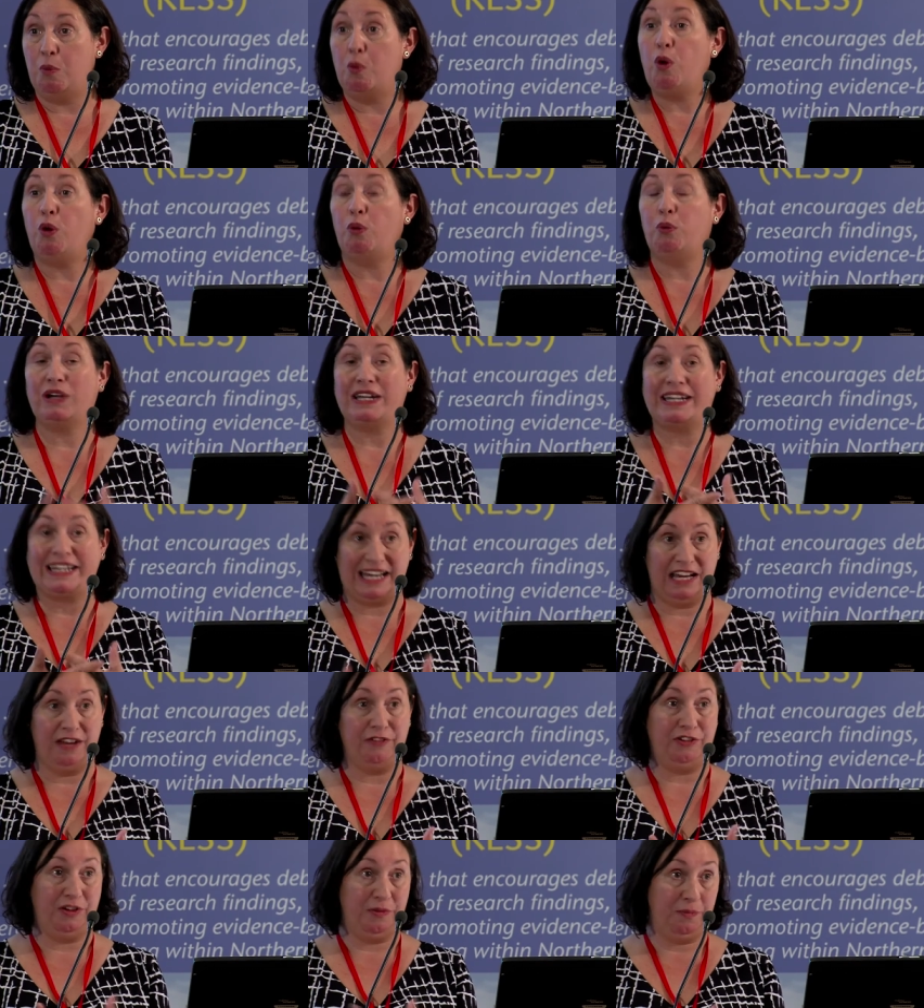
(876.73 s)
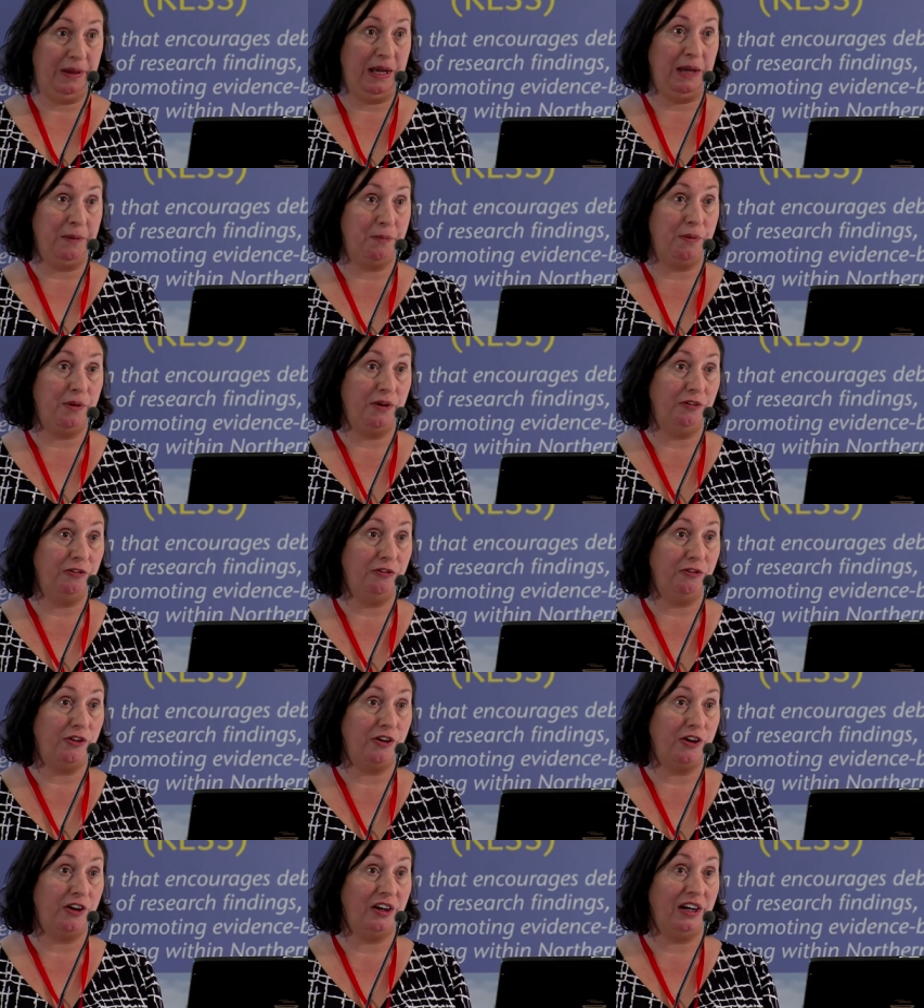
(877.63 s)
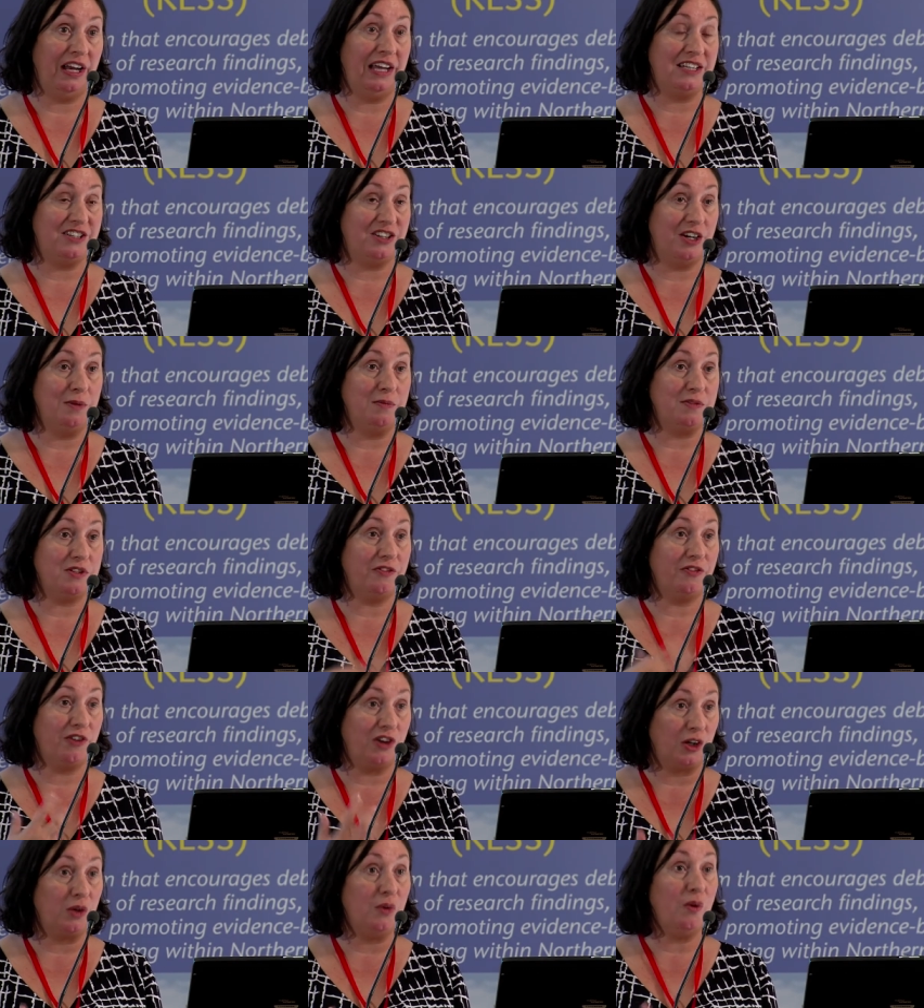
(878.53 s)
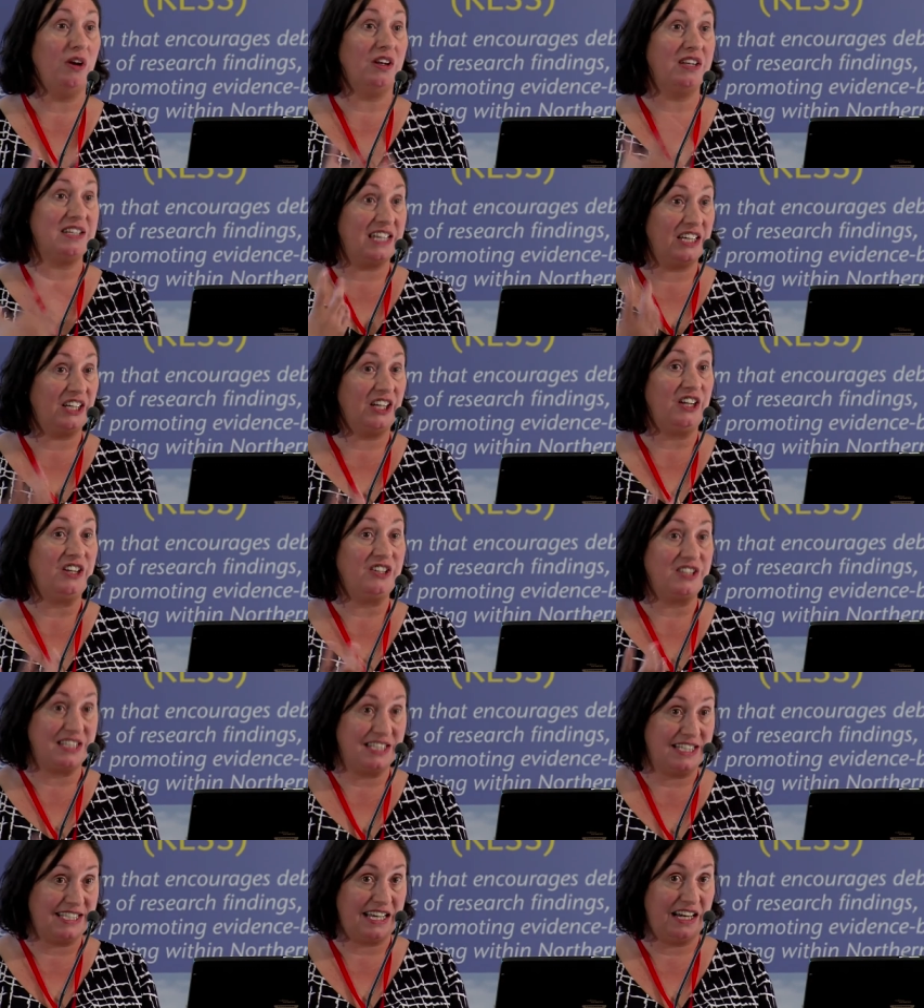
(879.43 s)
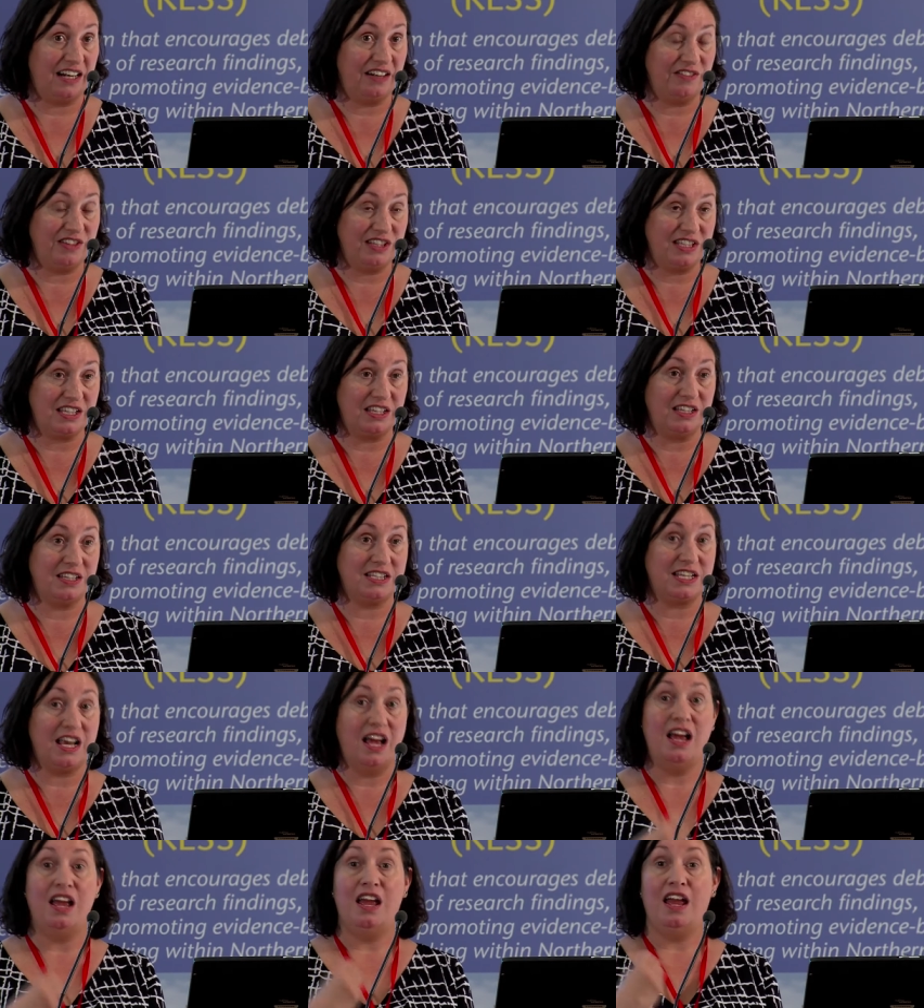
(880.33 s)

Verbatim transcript: what we're giving people for in terms of our quality goods and services,